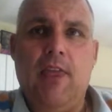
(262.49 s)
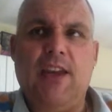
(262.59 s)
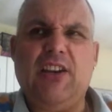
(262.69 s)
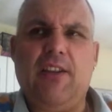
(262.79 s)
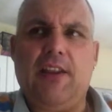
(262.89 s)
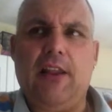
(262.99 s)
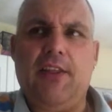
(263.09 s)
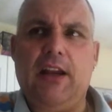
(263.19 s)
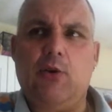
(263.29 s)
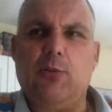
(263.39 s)
Then another little
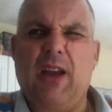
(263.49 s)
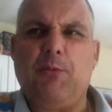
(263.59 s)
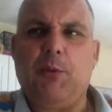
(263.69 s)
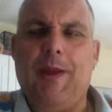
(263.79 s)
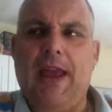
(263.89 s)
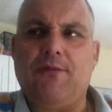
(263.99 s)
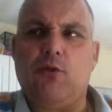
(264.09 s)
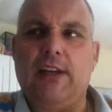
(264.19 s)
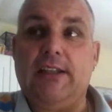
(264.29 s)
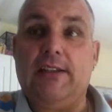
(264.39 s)
thing I was a bit unprepared
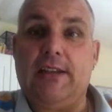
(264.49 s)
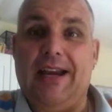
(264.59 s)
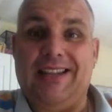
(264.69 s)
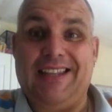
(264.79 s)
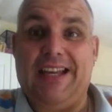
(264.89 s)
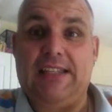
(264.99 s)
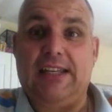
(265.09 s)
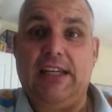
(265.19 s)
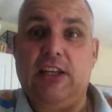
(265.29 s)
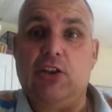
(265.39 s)
for. At that
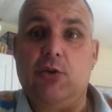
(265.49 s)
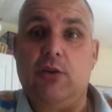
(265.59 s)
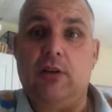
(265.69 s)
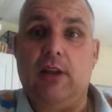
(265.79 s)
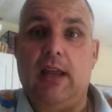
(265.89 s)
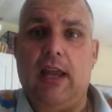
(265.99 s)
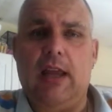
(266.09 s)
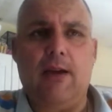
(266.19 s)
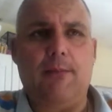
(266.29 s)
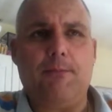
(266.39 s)
stage they do
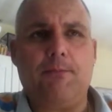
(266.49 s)
I